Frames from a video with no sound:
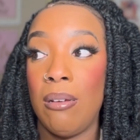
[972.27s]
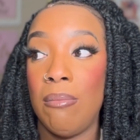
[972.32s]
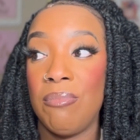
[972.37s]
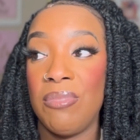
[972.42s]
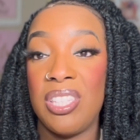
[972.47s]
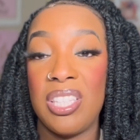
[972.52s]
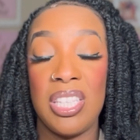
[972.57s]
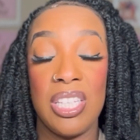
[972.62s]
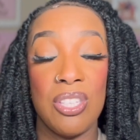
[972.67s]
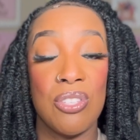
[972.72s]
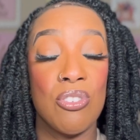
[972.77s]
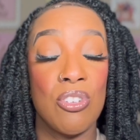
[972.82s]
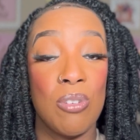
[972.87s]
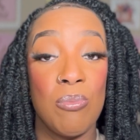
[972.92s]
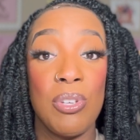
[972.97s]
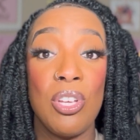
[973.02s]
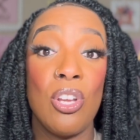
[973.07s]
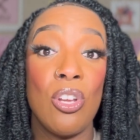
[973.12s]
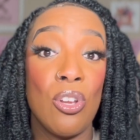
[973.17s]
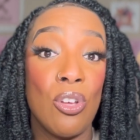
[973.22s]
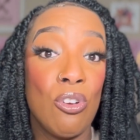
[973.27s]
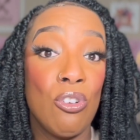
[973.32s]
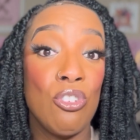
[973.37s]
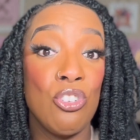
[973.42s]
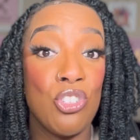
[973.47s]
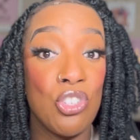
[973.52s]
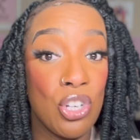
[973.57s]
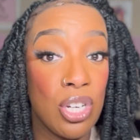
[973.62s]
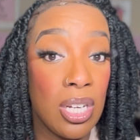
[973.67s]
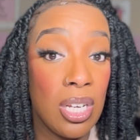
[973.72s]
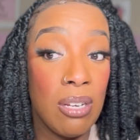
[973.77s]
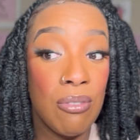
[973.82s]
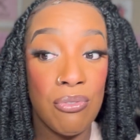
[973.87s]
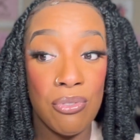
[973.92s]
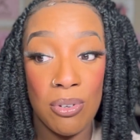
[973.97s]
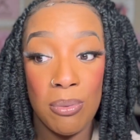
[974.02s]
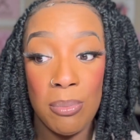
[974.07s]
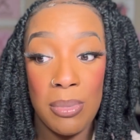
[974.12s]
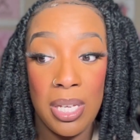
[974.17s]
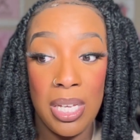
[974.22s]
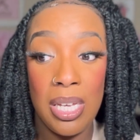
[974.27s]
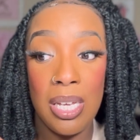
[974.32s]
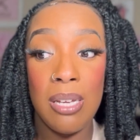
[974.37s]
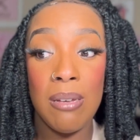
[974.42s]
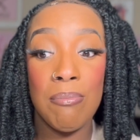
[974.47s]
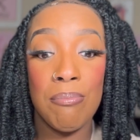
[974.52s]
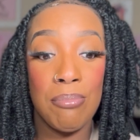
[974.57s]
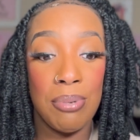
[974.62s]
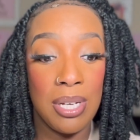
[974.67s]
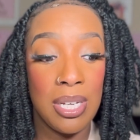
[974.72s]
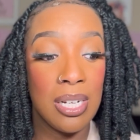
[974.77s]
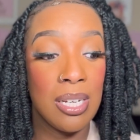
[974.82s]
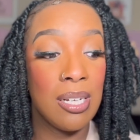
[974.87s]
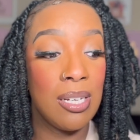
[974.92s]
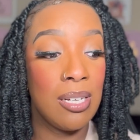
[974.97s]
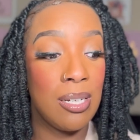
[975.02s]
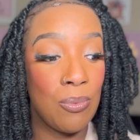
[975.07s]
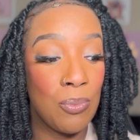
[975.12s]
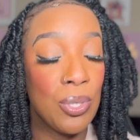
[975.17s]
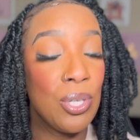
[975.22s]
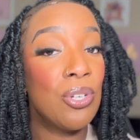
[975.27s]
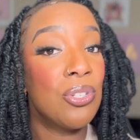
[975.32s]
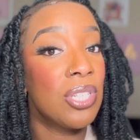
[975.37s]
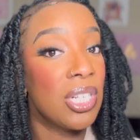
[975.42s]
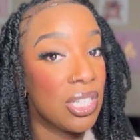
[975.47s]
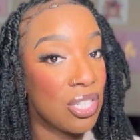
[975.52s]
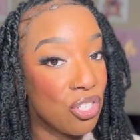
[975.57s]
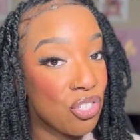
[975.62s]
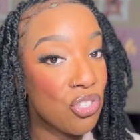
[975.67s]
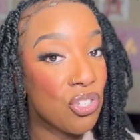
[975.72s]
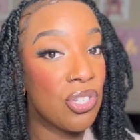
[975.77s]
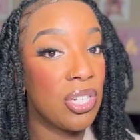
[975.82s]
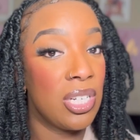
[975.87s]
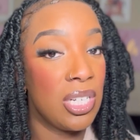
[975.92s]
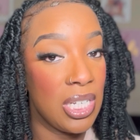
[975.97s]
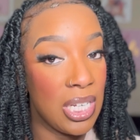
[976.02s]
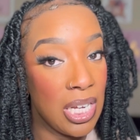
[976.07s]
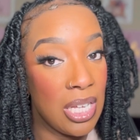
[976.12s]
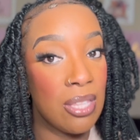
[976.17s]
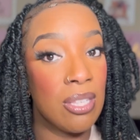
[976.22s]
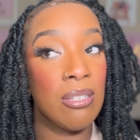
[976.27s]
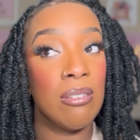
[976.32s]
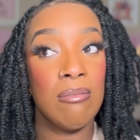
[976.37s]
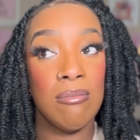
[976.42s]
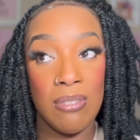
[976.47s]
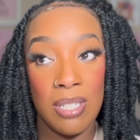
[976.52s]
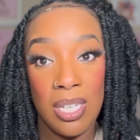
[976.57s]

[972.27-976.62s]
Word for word: this is going to be a long journey for me, but we're going to take this journey together.